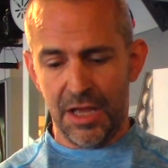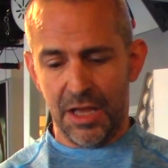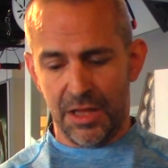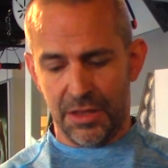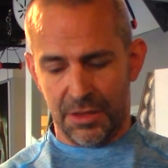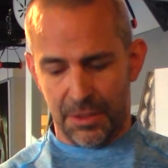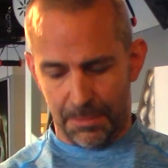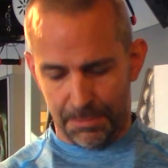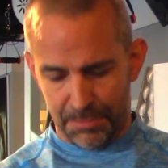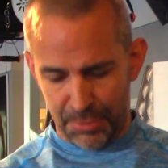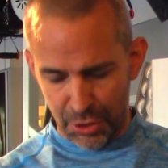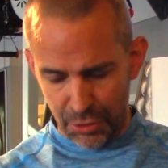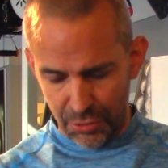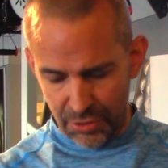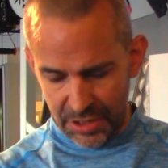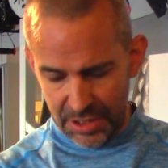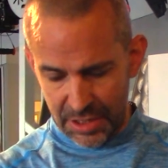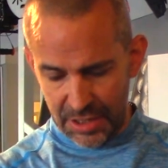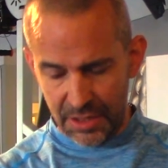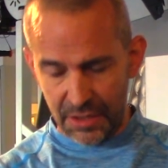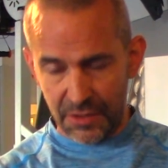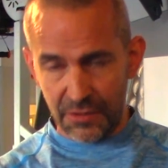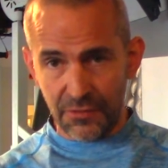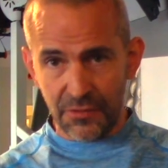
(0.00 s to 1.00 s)
The
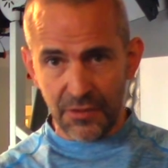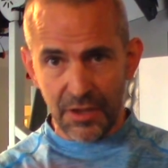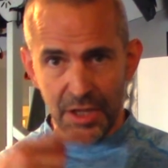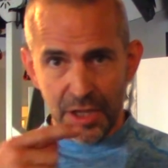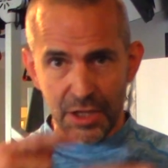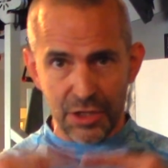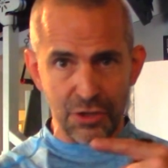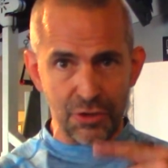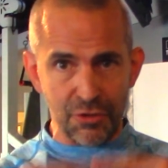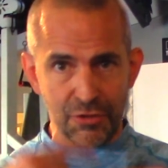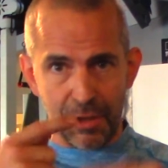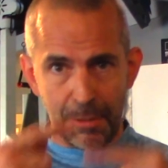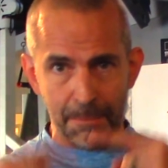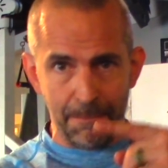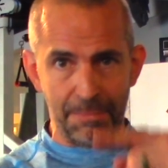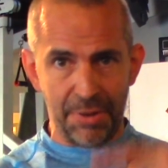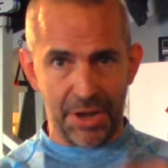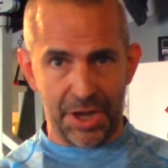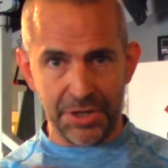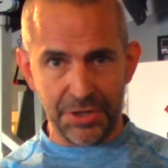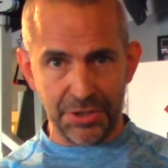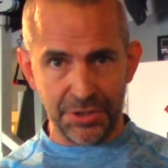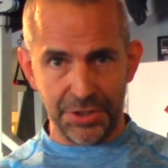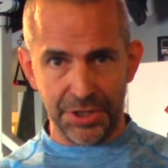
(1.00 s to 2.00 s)
beauty is you can
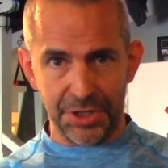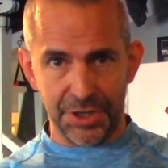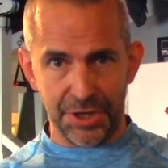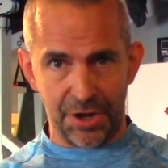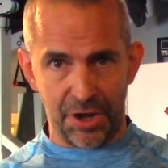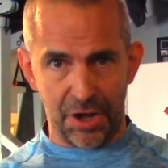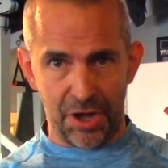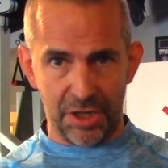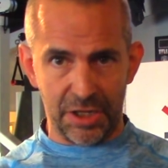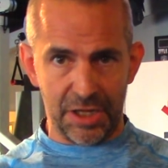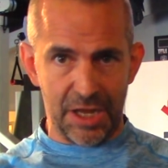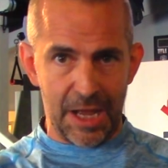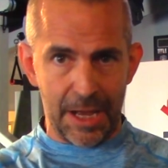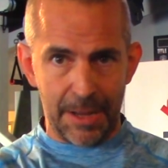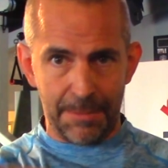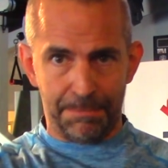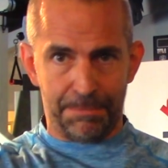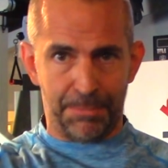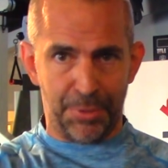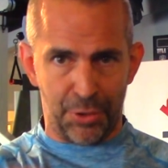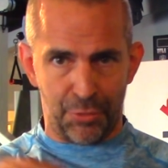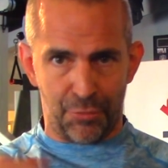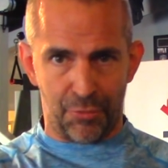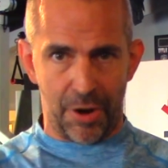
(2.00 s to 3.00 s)
bundle it all
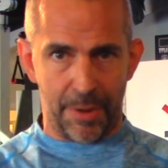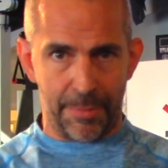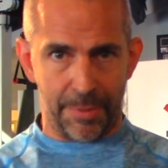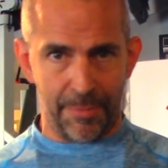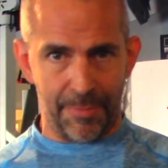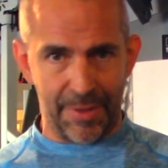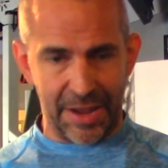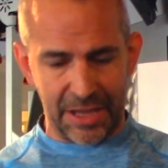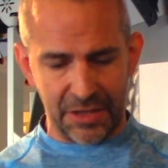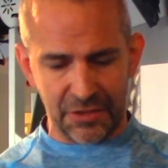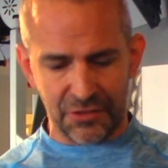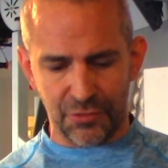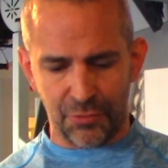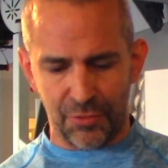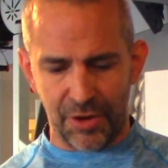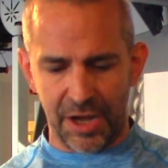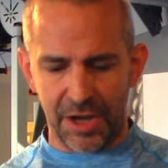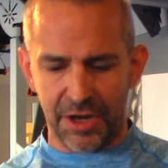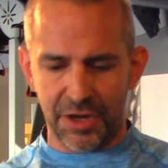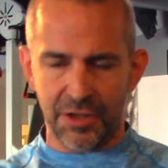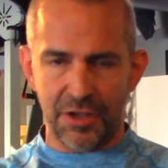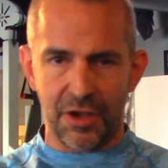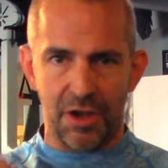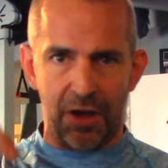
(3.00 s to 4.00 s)
up, put rubber bands
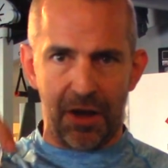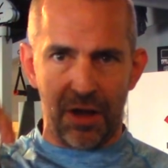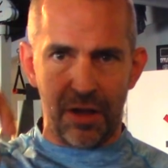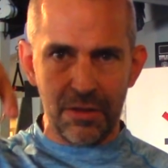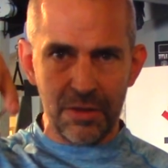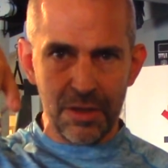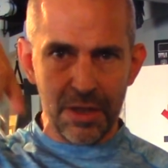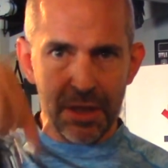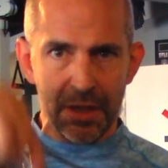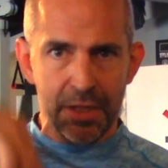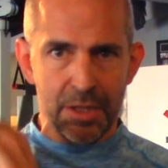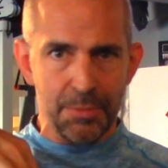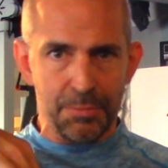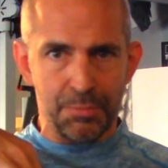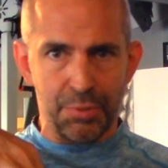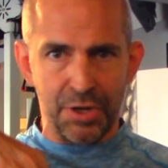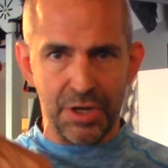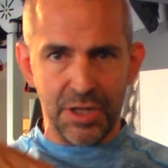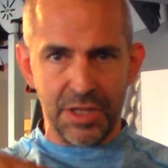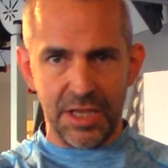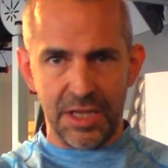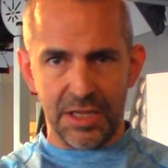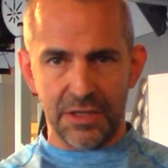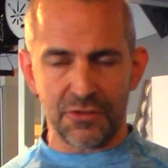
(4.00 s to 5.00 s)
around it all, put
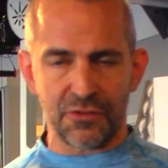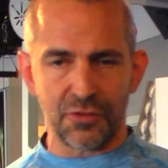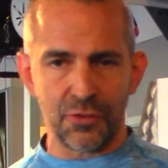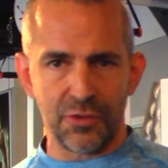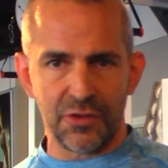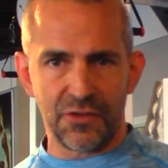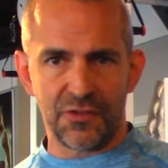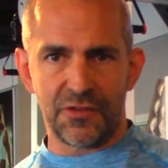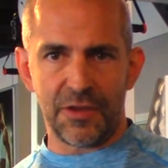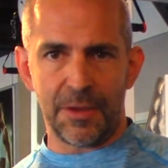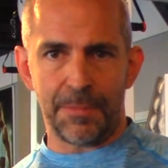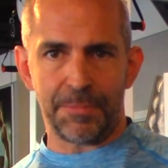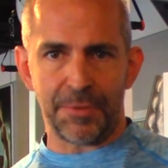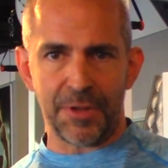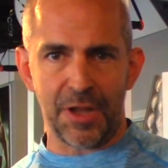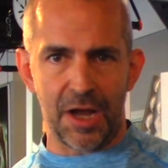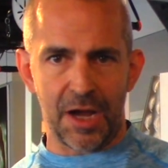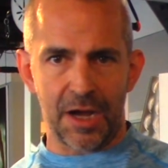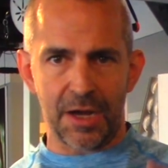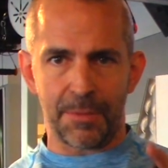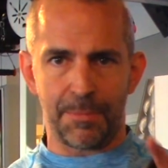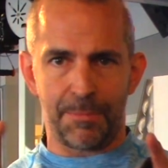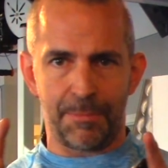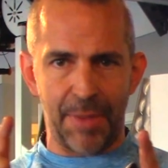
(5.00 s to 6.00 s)
it into a
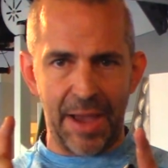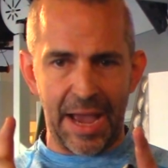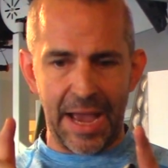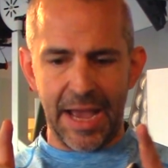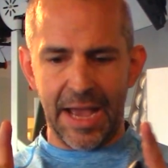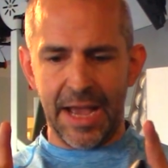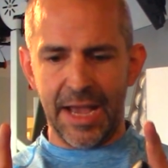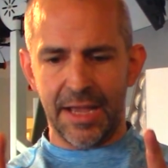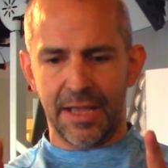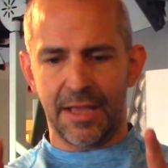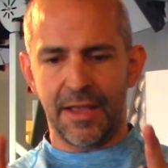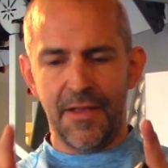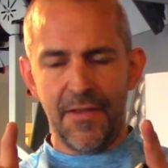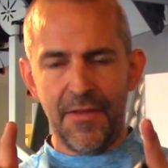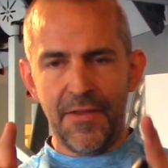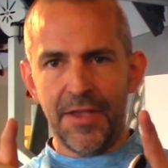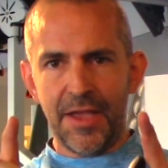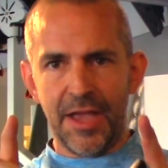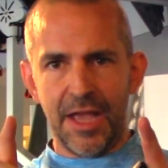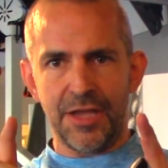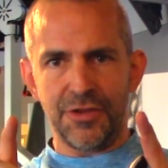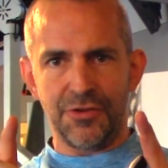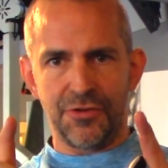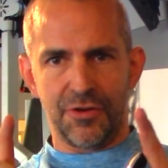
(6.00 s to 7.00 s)
Ziploc bag,
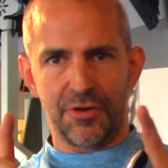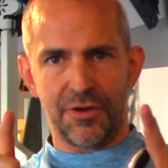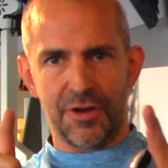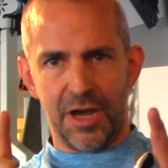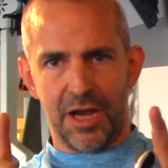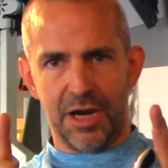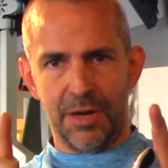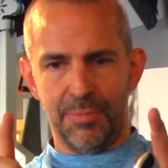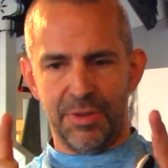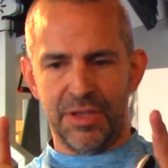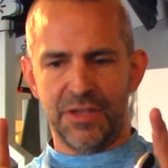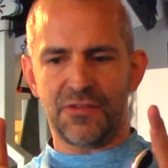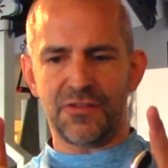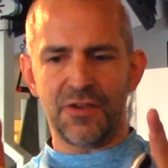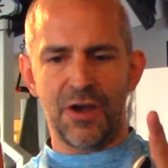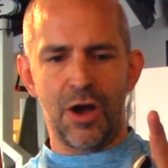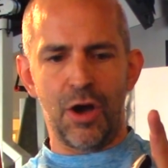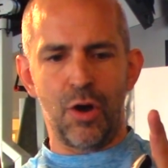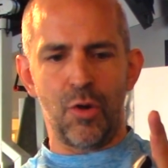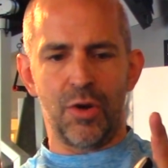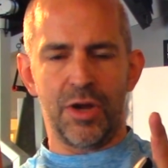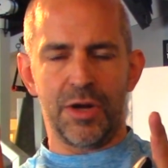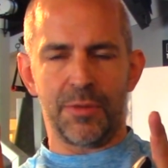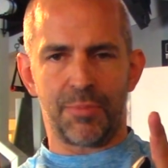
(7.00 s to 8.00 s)
and you're going to be
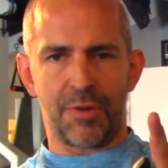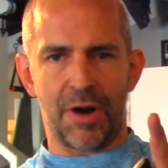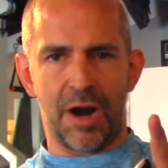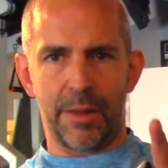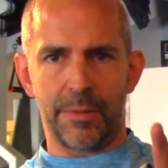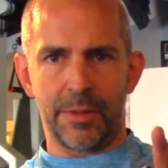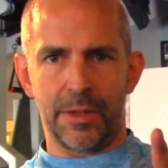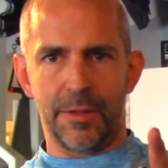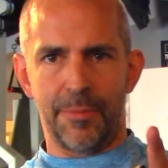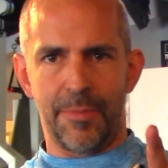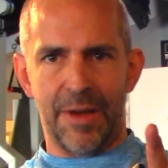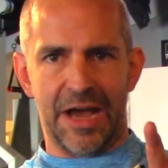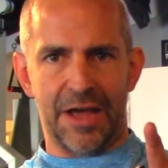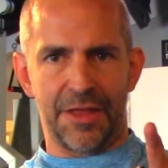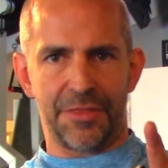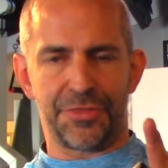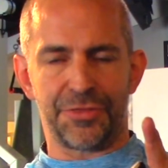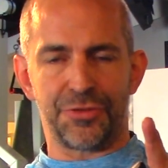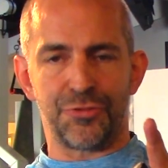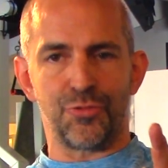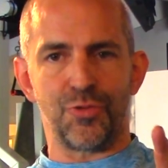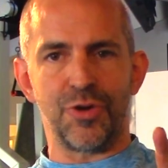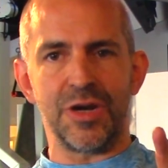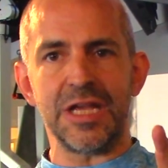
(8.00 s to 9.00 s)
towing probably
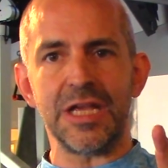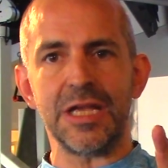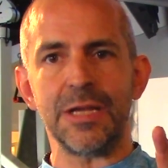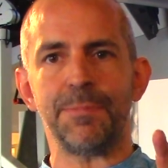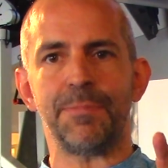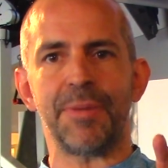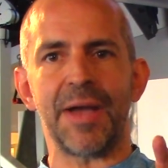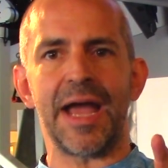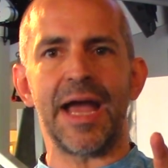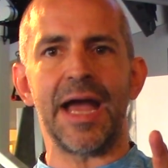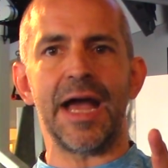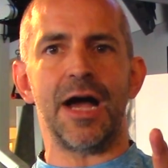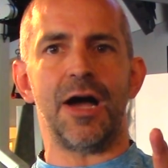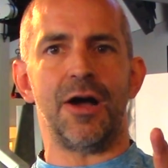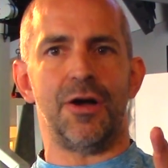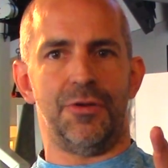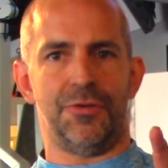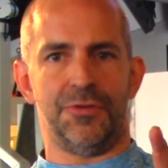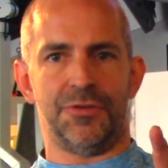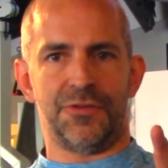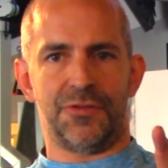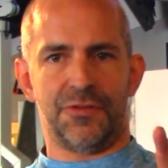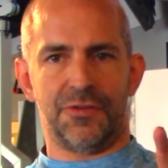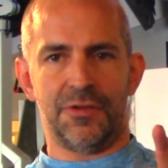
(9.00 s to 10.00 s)
about 3
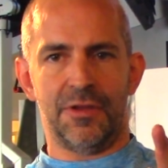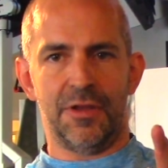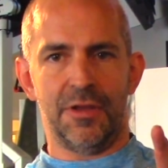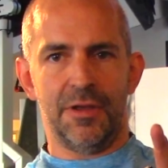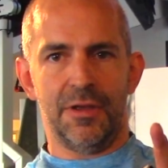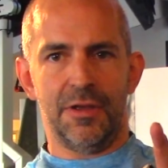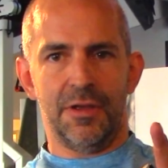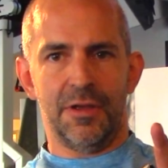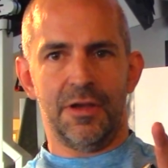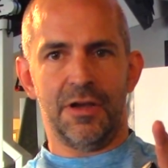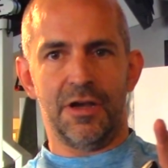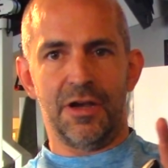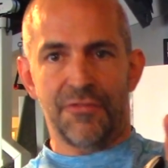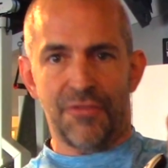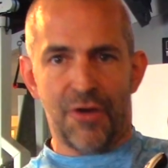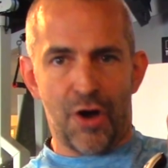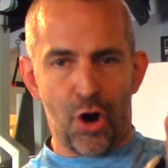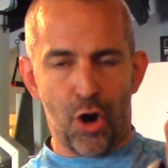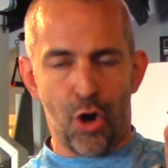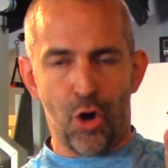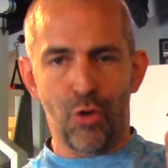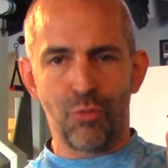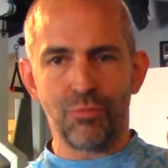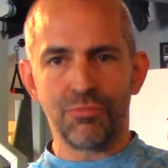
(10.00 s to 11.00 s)
pounds of
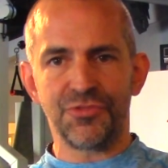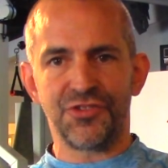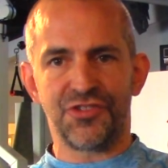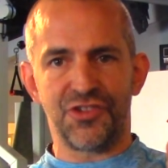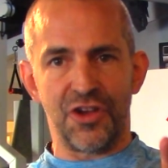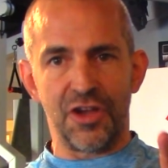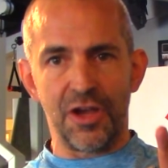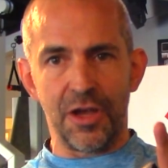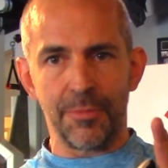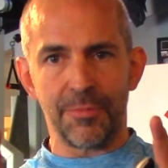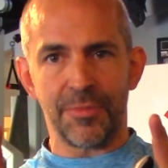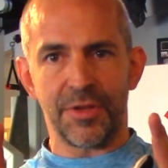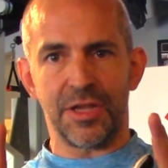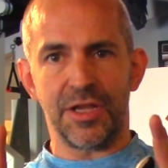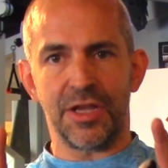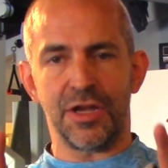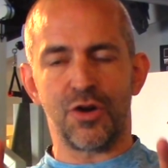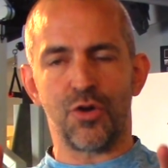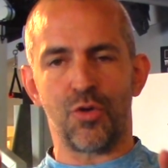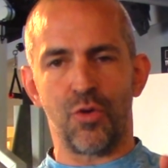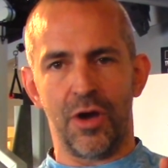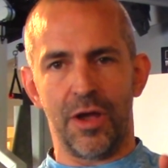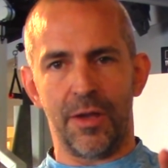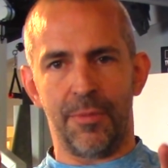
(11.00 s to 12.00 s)
home gym
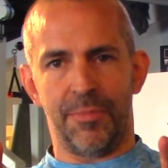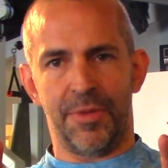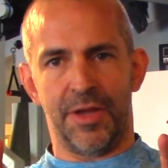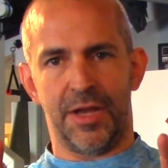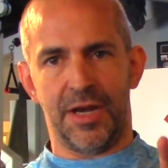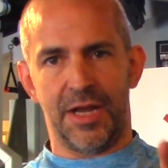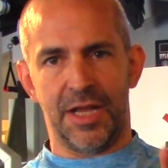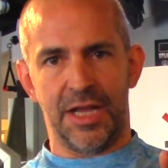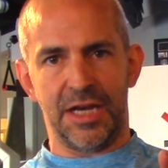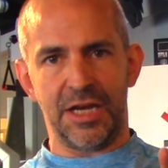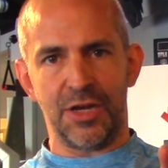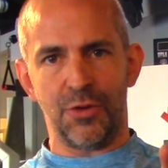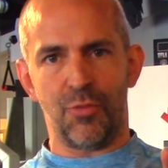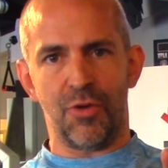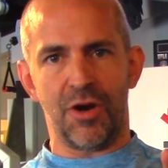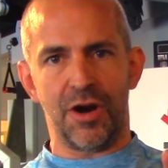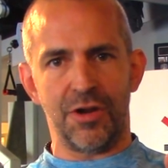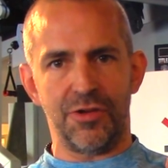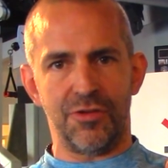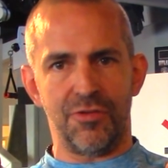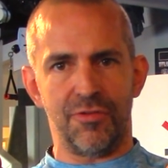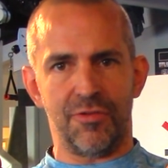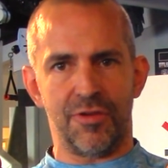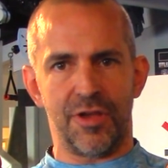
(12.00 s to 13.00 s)
equipment anywhere
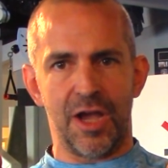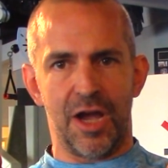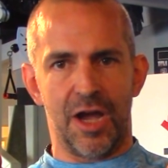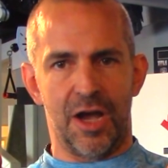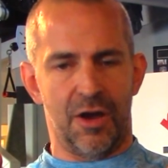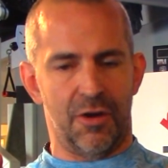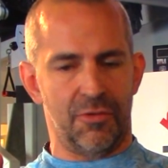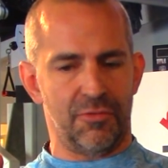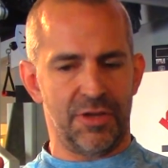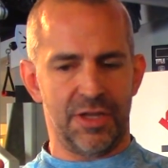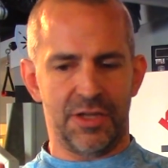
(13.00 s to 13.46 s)
you go.